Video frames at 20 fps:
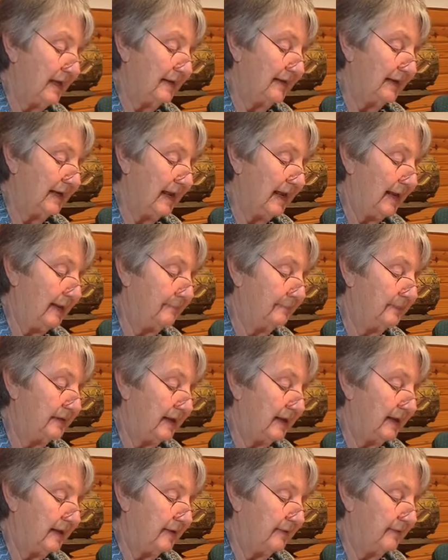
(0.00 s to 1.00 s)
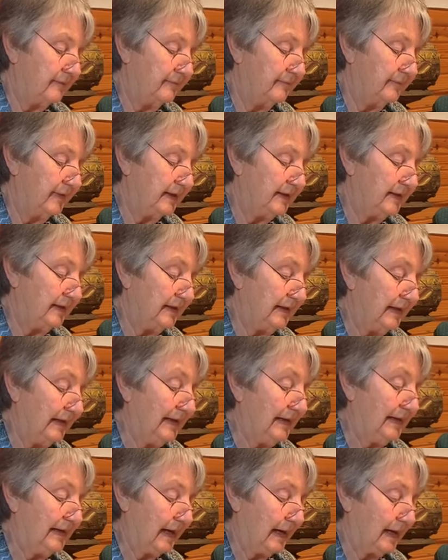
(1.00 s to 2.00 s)
named
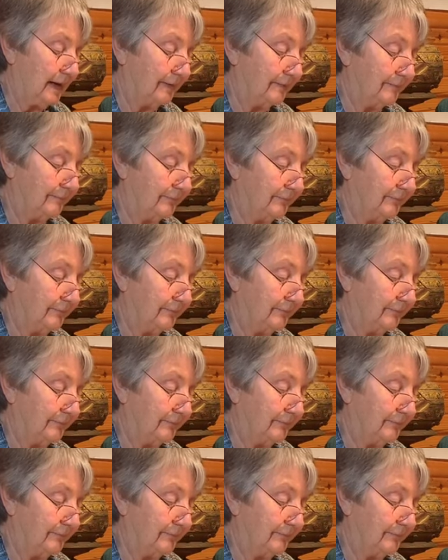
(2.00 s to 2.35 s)
Vedahika.